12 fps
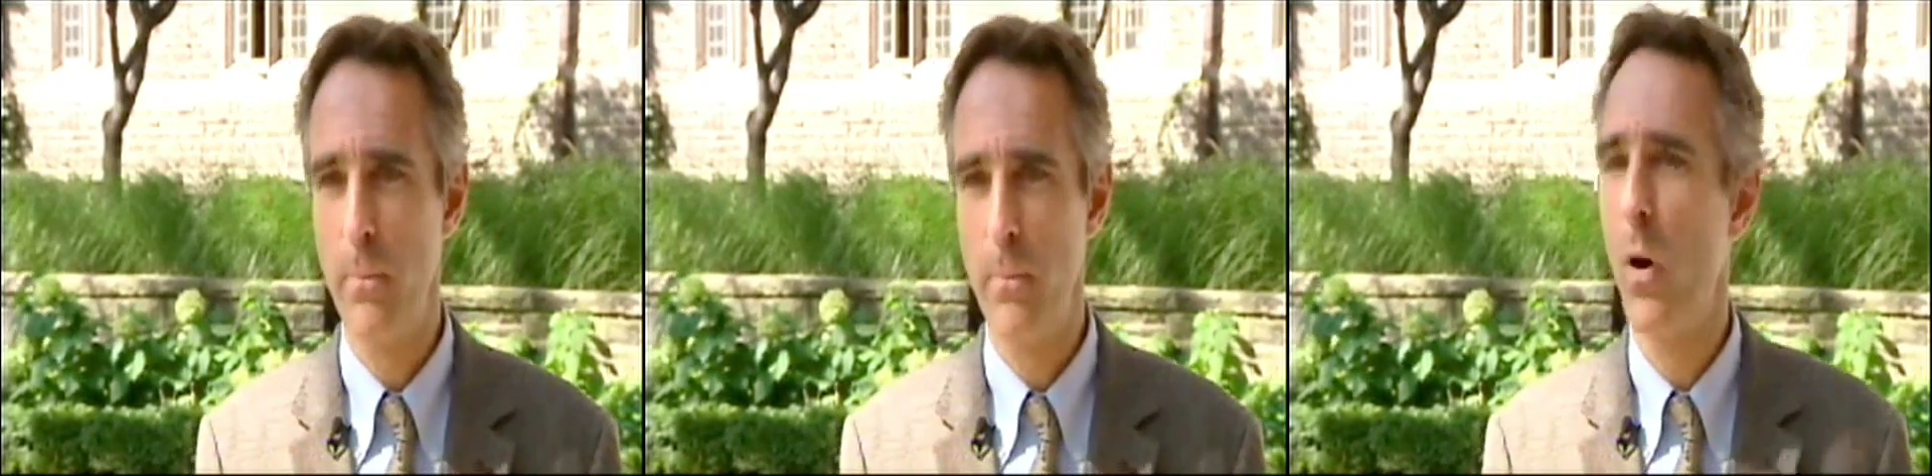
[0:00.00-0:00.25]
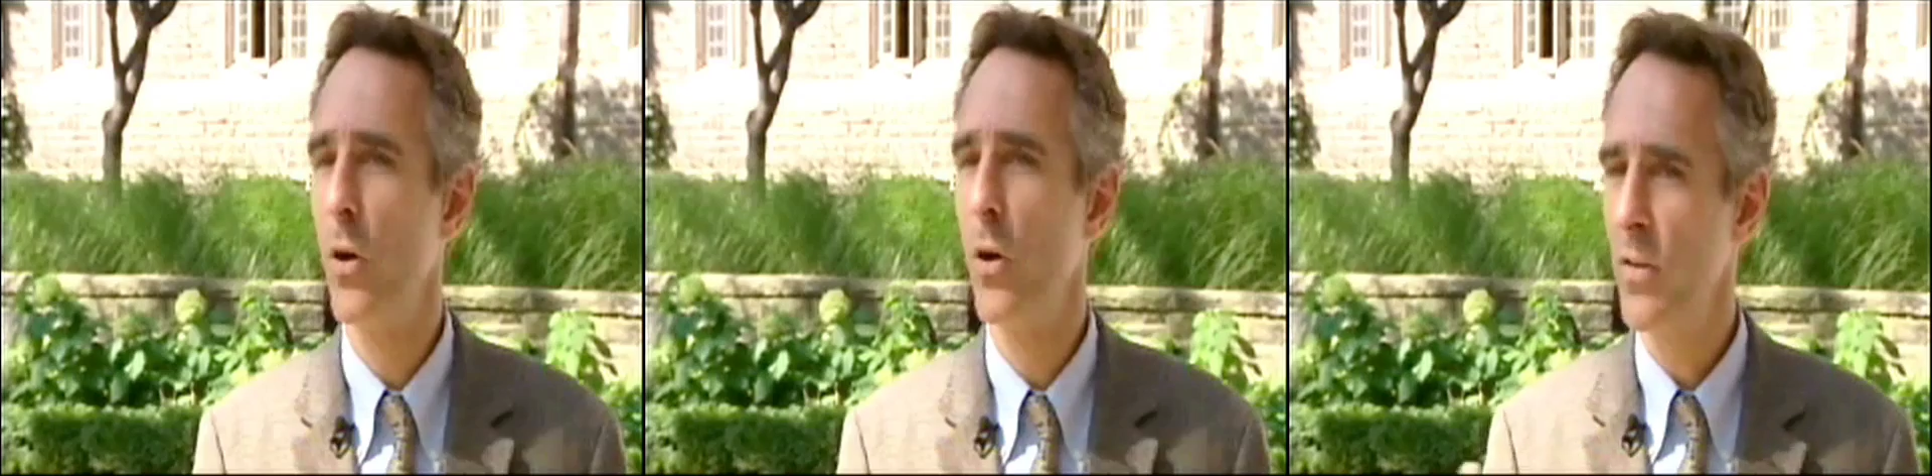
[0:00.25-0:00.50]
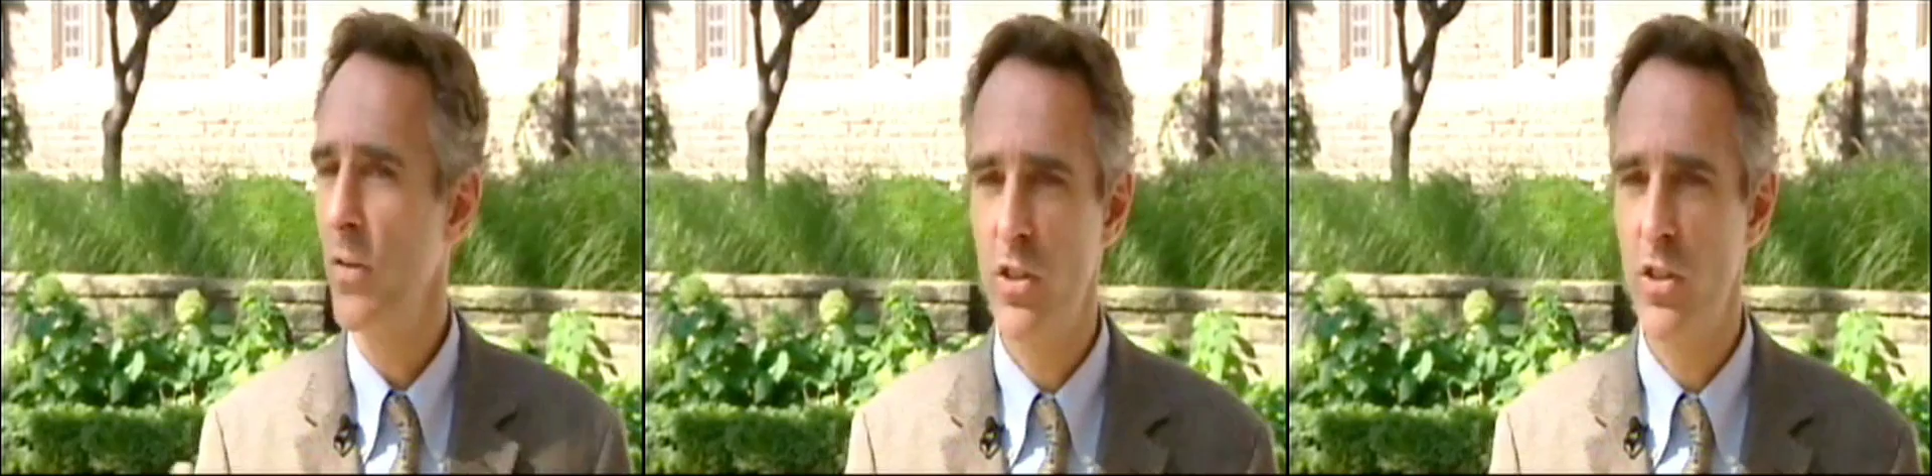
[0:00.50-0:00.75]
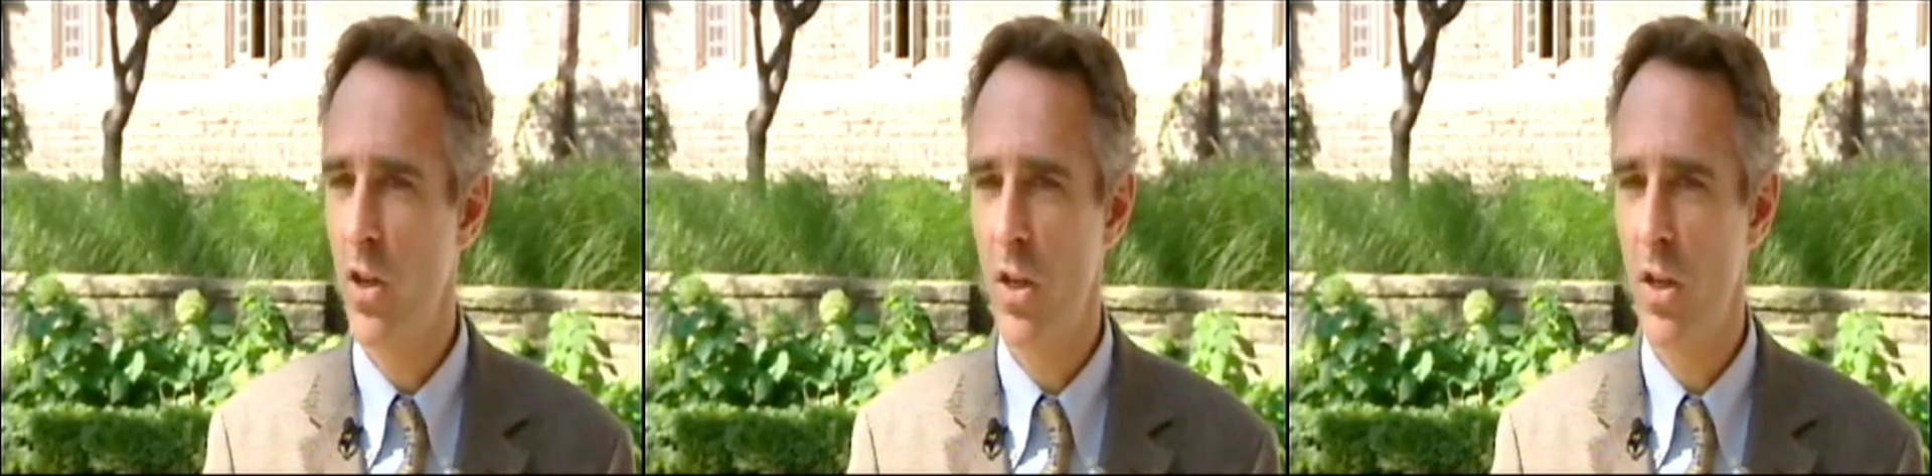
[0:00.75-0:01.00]
Most of
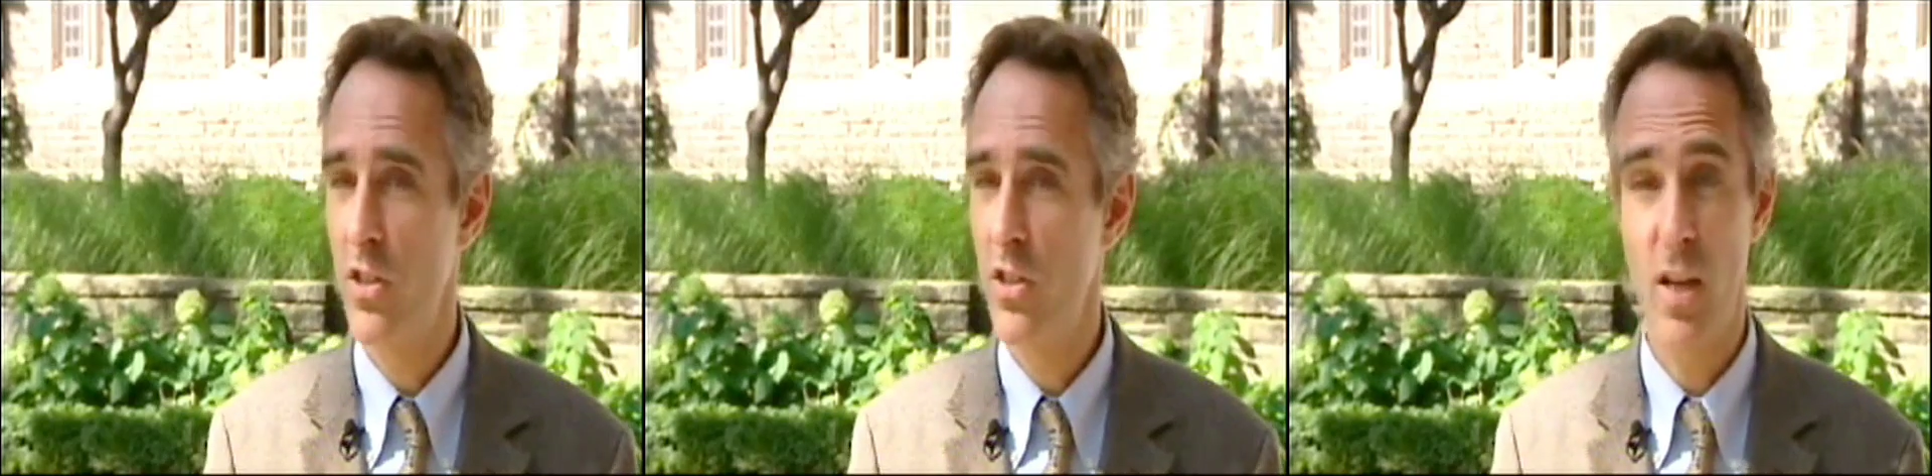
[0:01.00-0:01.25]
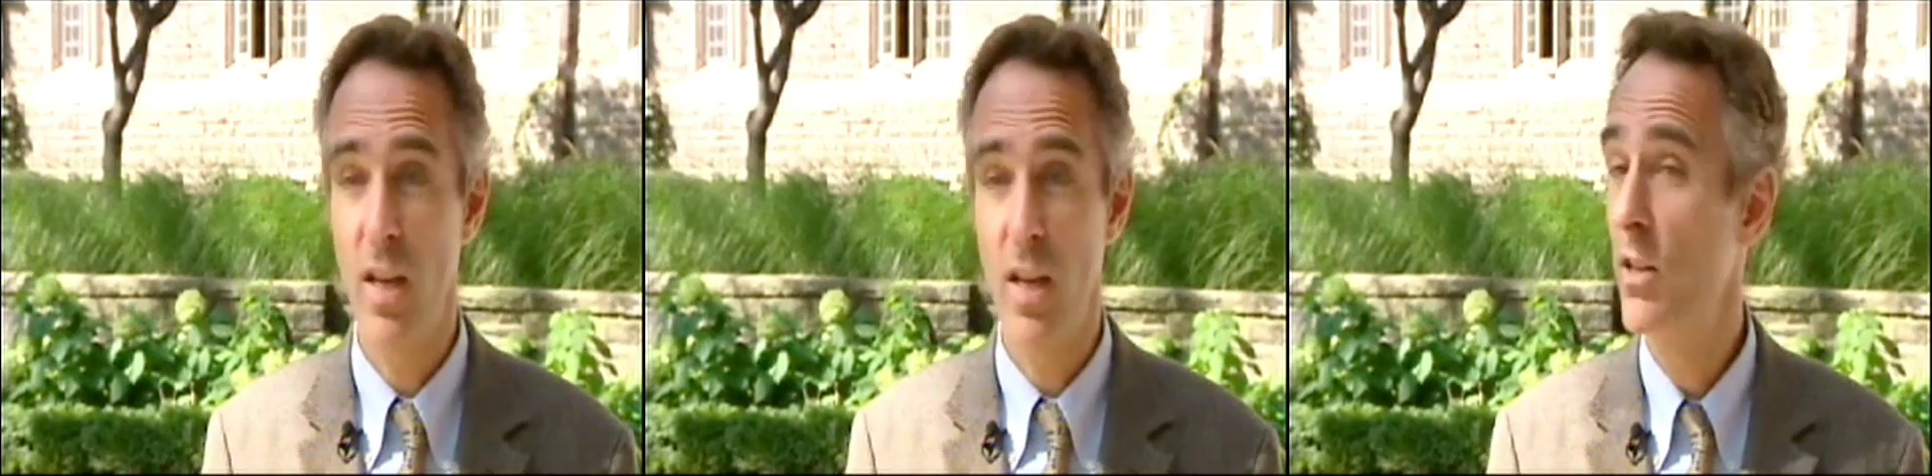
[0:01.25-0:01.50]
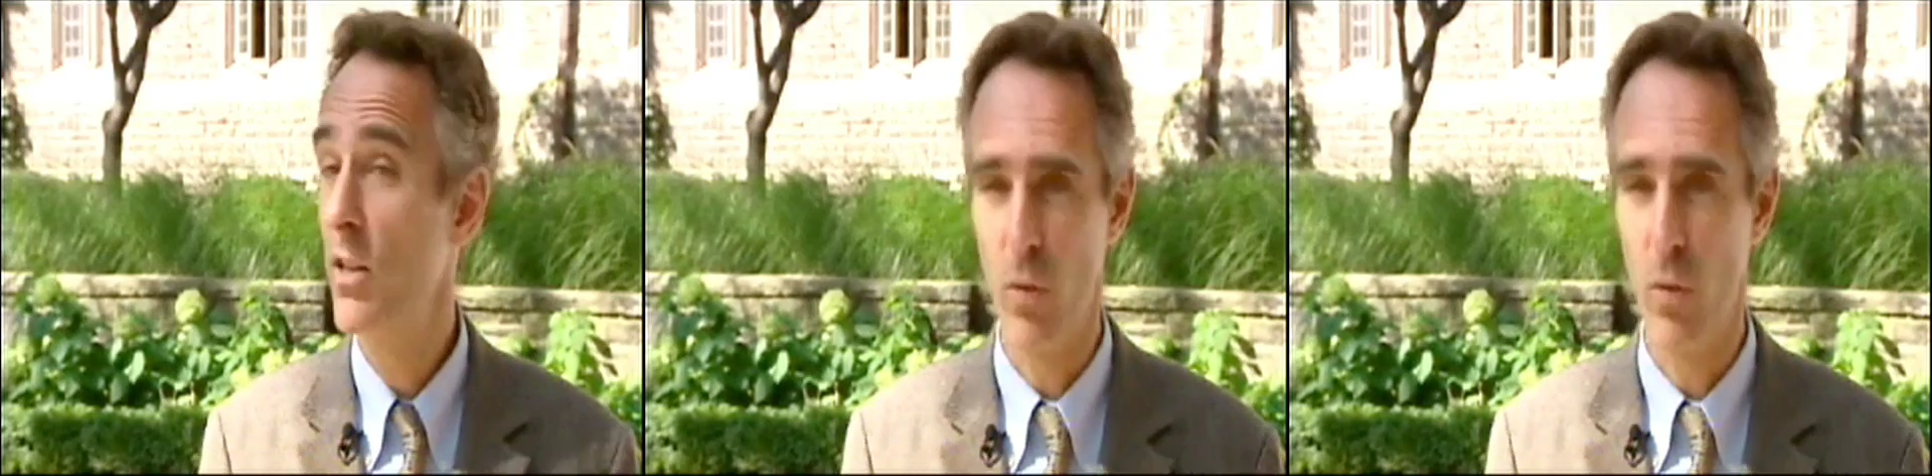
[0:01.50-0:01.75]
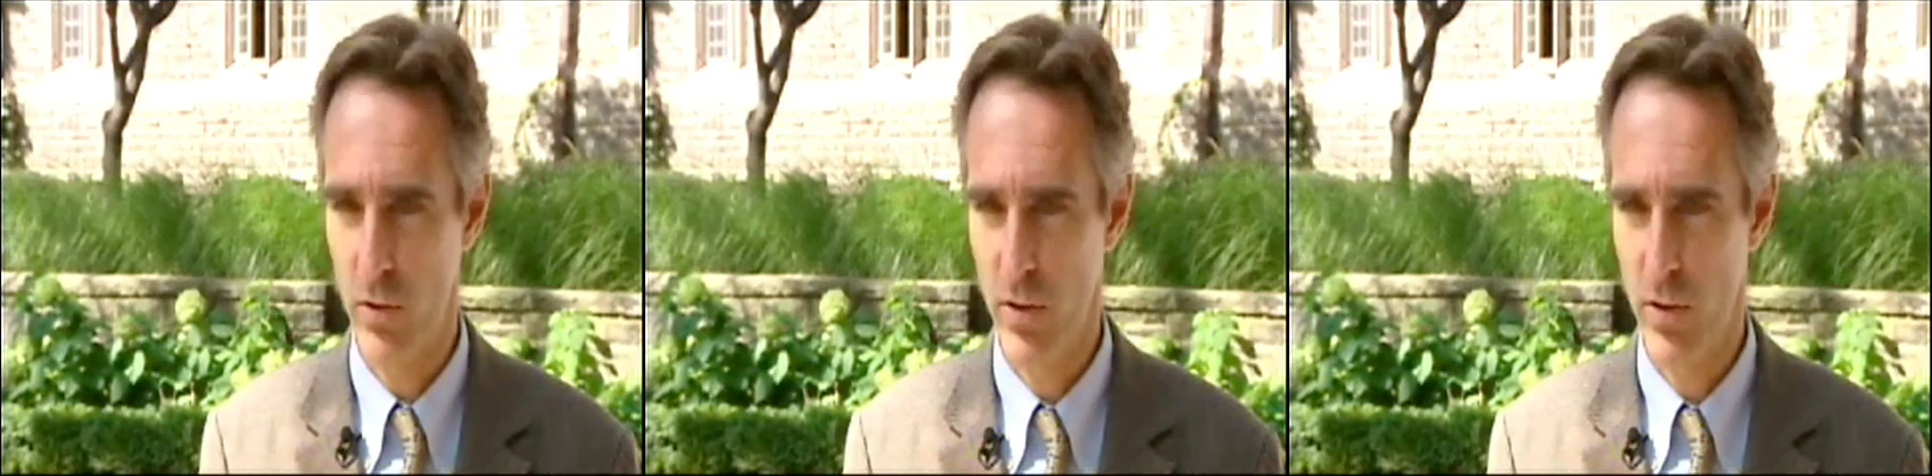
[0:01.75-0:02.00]
these studies say they
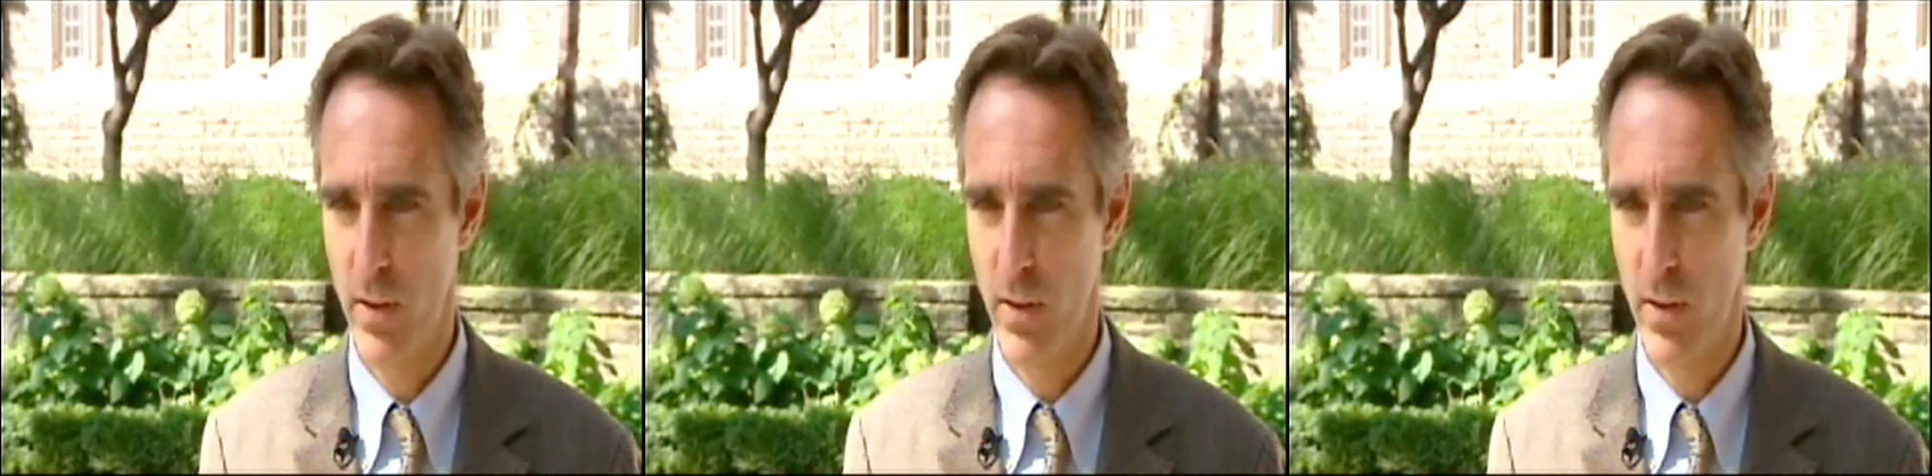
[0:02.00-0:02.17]
don't.